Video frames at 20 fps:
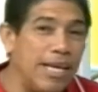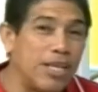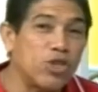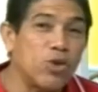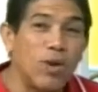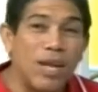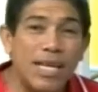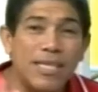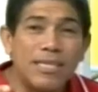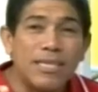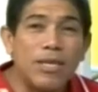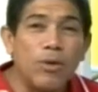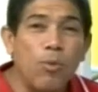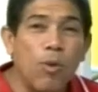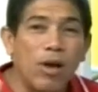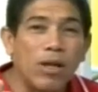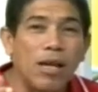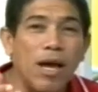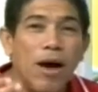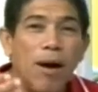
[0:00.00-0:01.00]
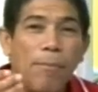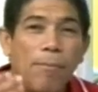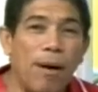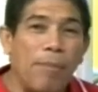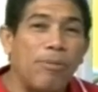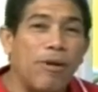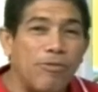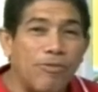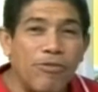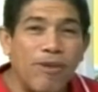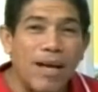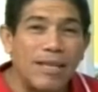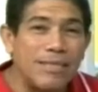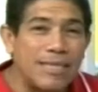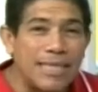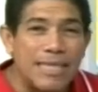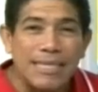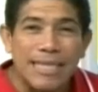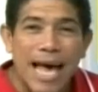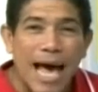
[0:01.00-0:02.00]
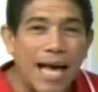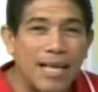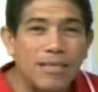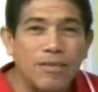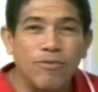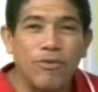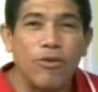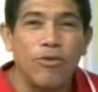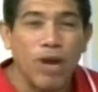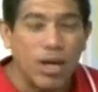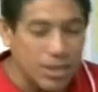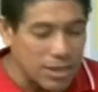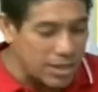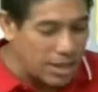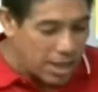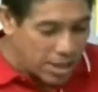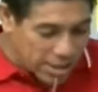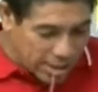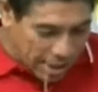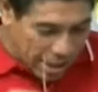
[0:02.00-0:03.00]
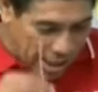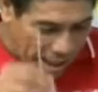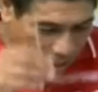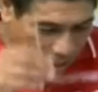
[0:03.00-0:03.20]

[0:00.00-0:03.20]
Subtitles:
So let's see what Papa Francis has for us today.